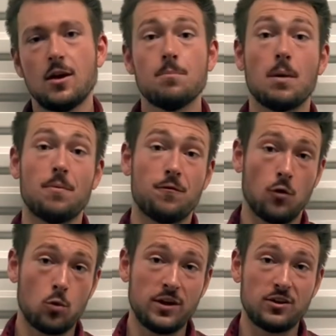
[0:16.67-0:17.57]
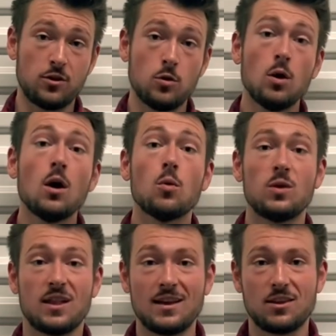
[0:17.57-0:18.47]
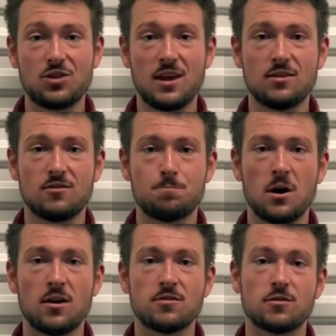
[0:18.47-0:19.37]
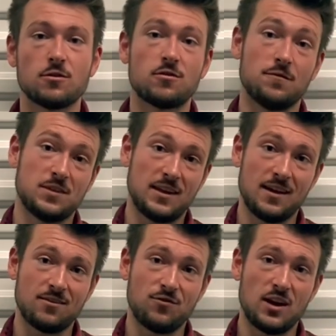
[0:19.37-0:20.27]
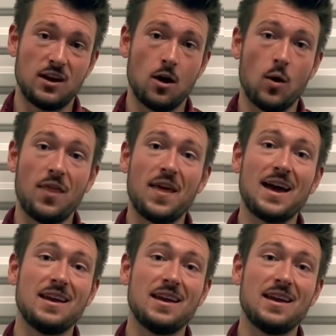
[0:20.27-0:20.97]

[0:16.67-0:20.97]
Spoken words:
But before we do, we'd like to thank the sponsors of today's video, and that